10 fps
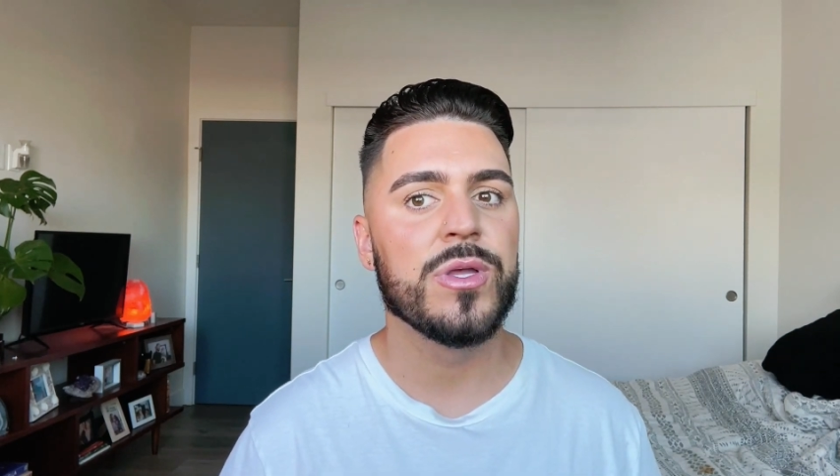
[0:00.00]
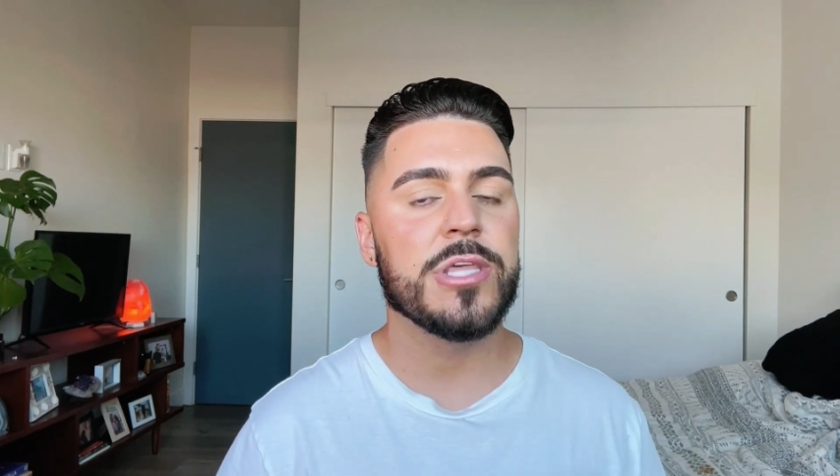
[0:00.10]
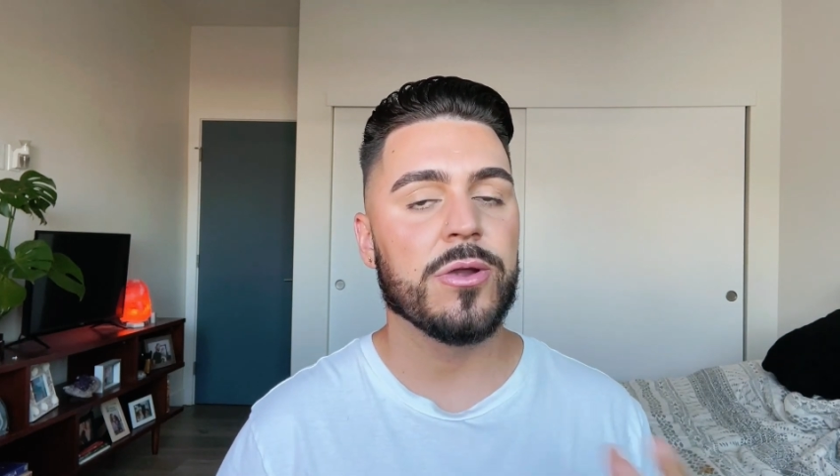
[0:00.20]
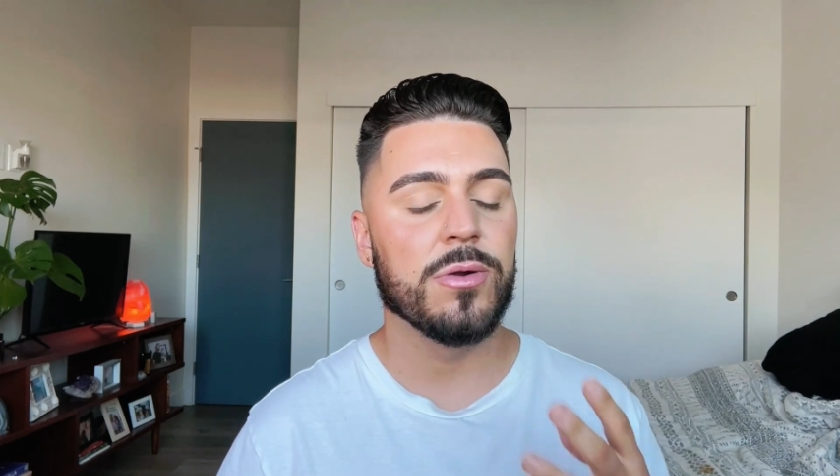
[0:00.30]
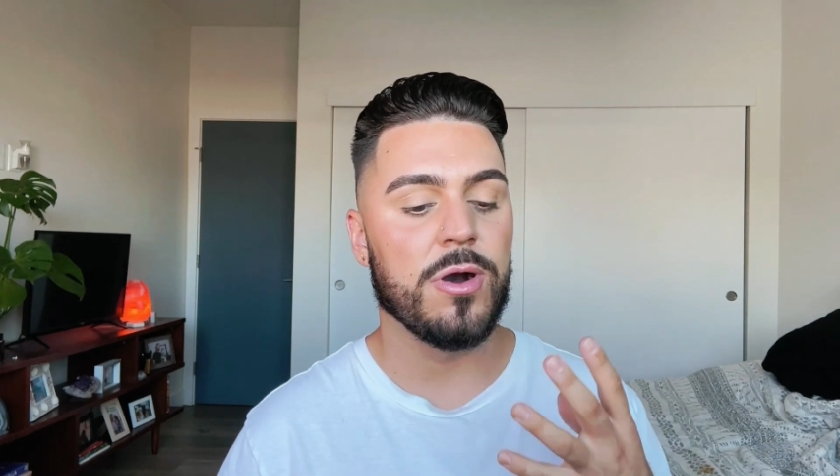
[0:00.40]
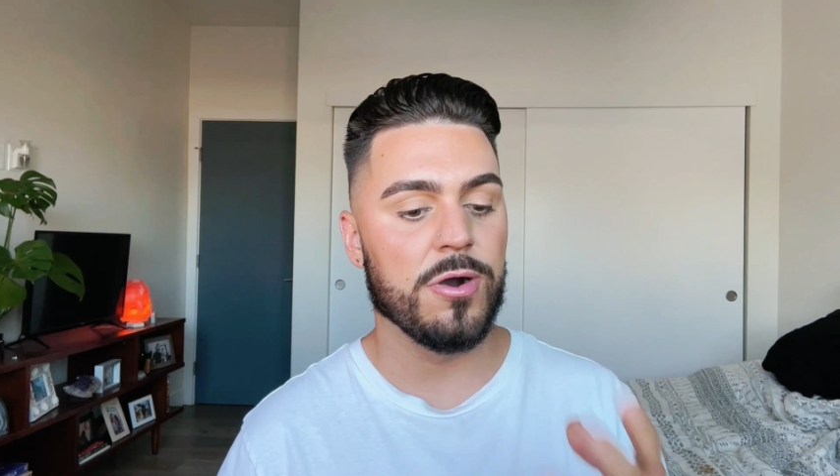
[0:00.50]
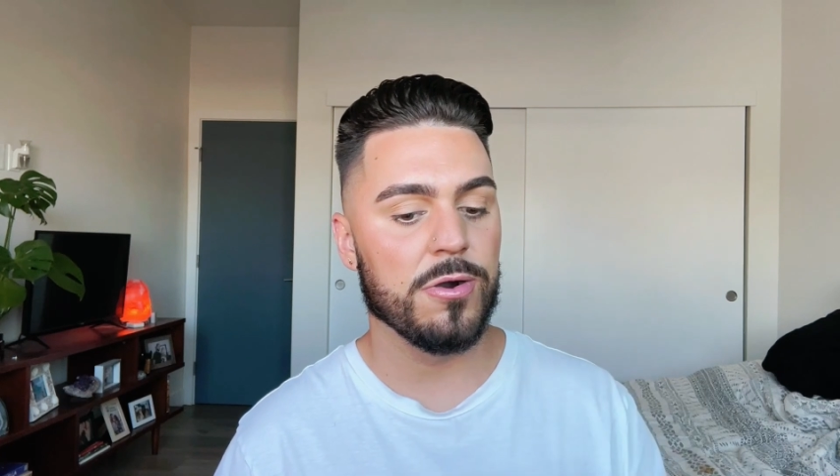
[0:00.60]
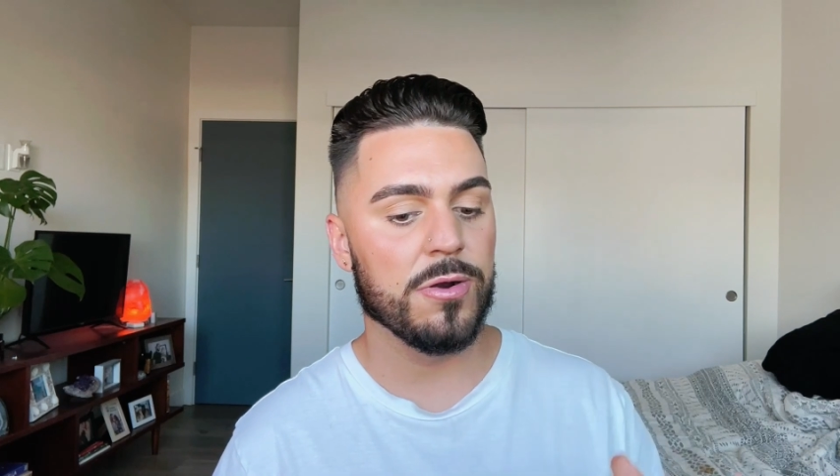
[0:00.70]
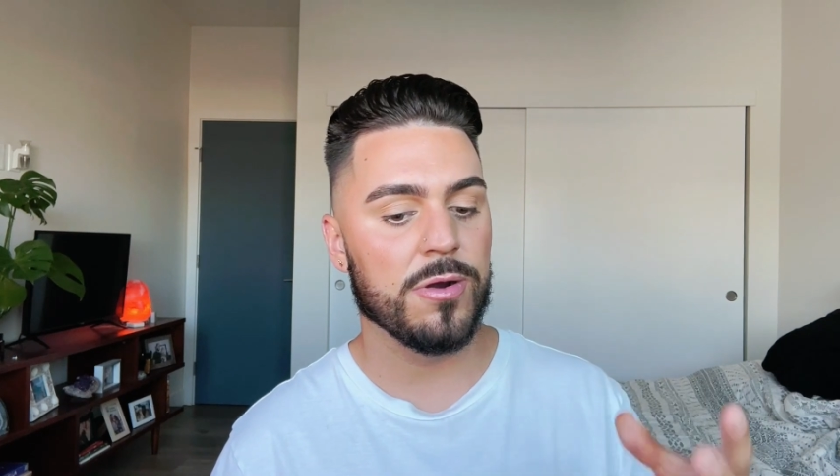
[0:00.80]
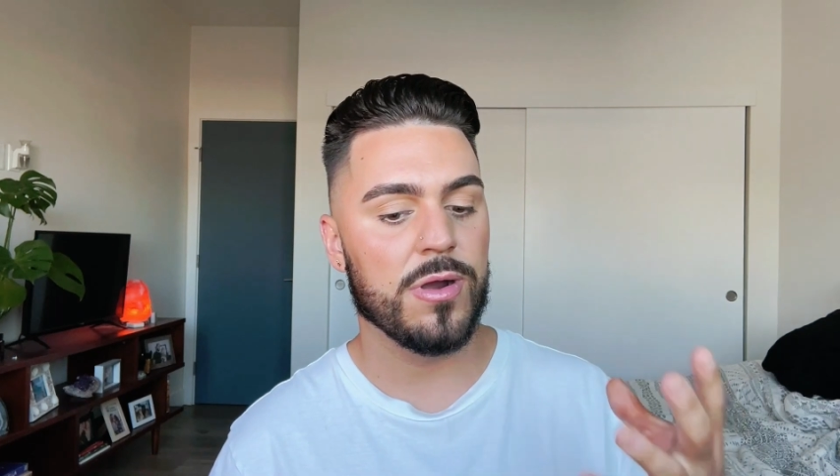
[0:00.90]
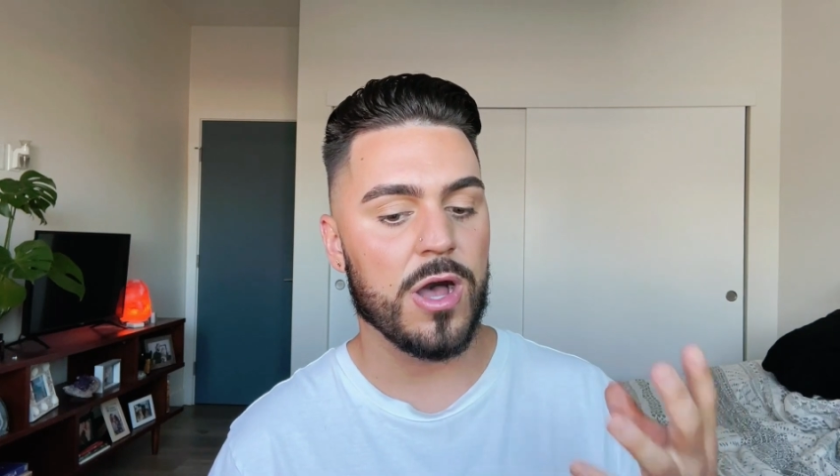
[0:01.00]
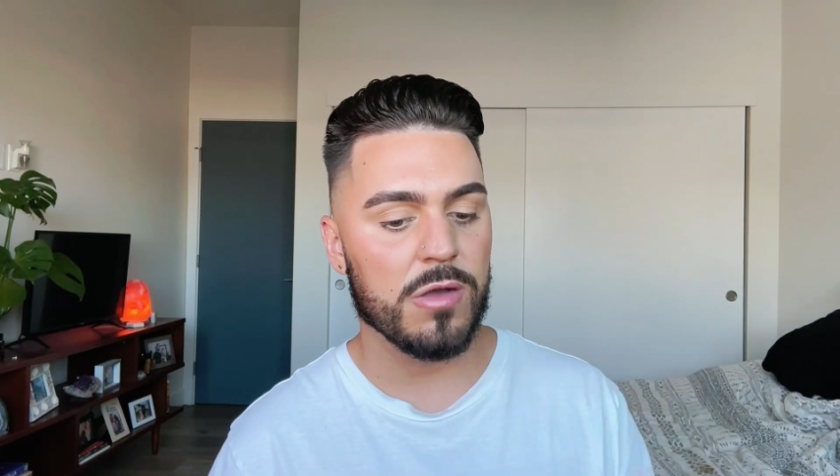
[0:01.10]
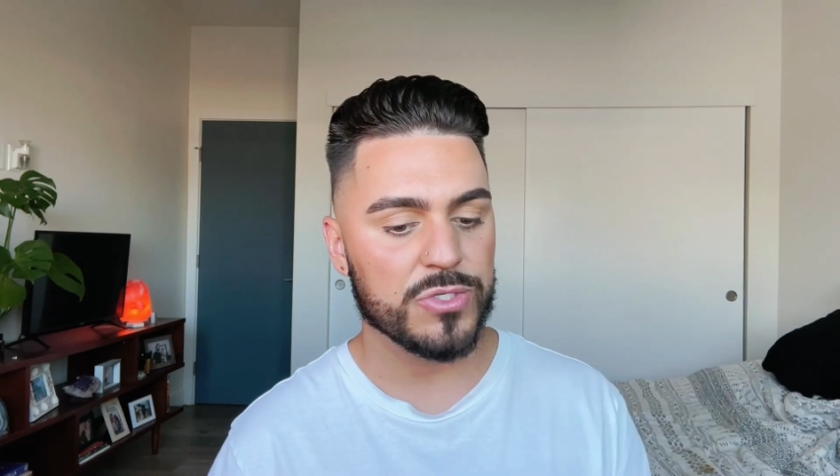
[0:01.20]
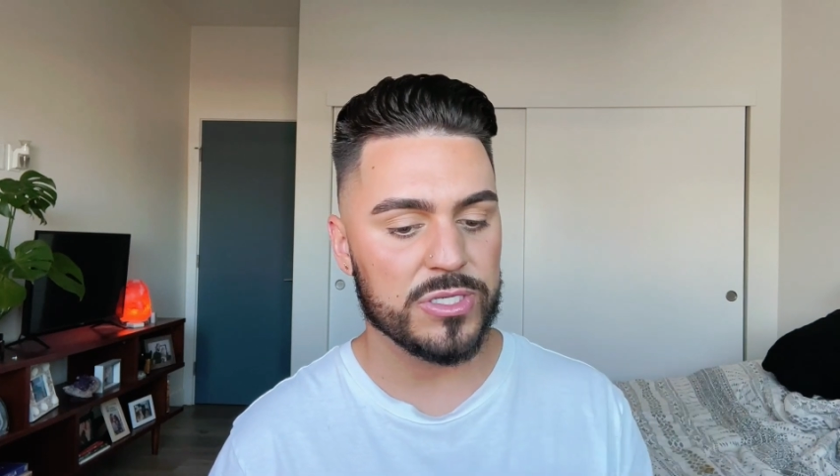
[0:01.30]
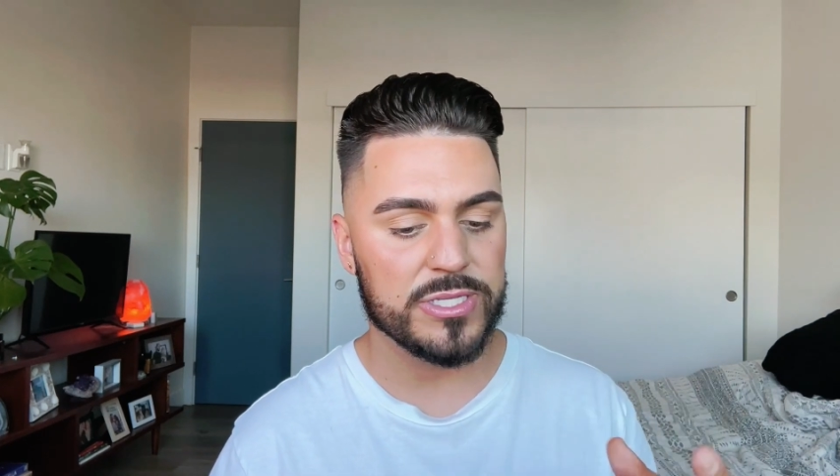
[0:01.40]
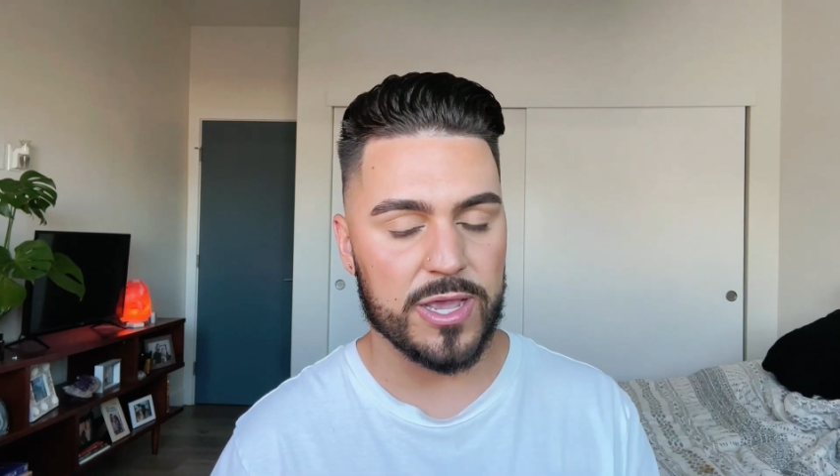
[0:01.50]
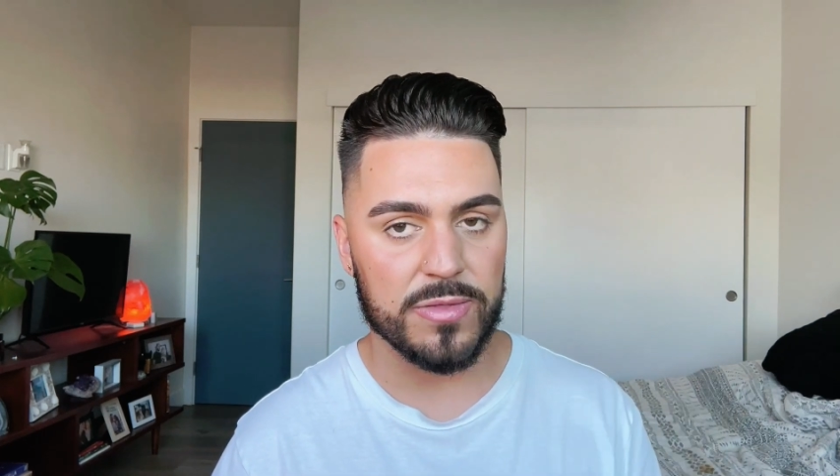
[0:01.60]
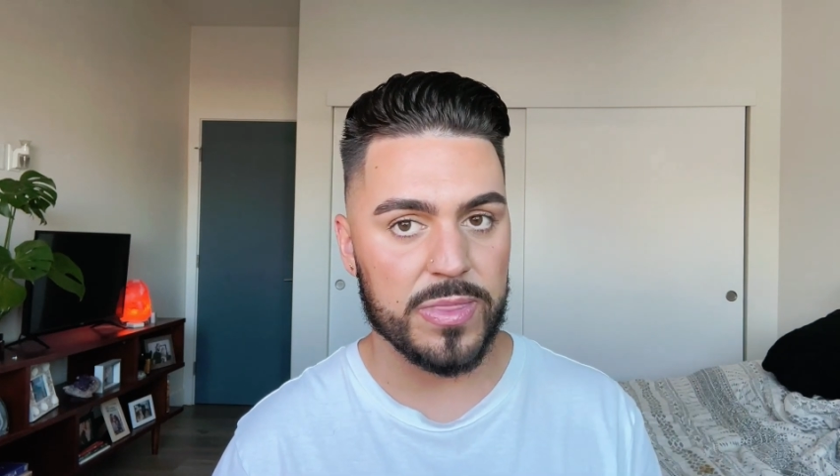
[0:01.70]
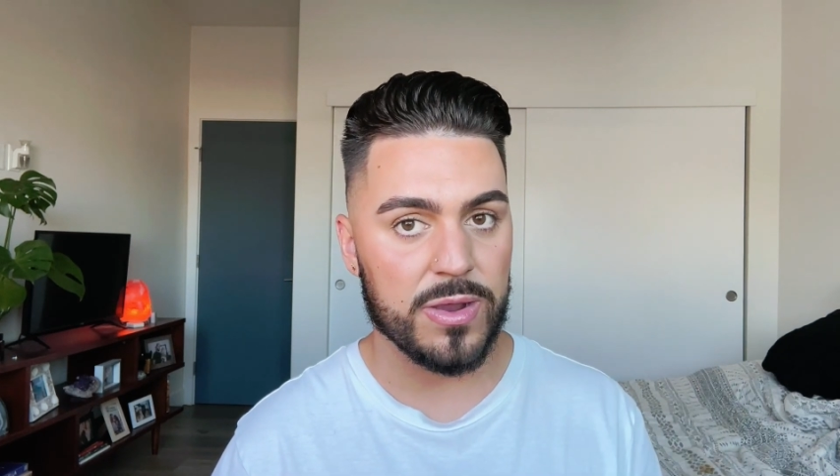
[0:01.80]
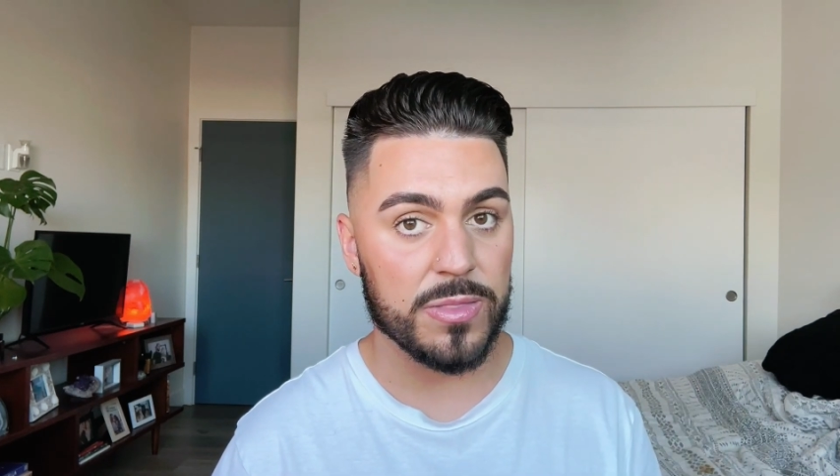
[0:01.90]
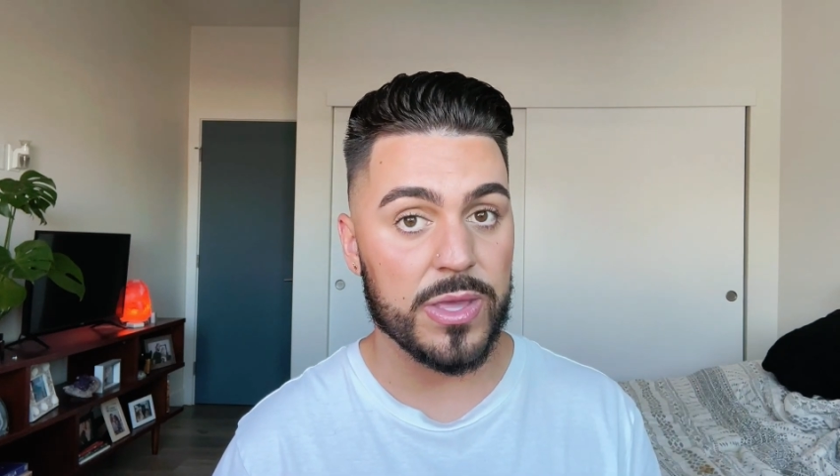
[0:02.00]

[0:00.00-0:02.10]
There are options out there.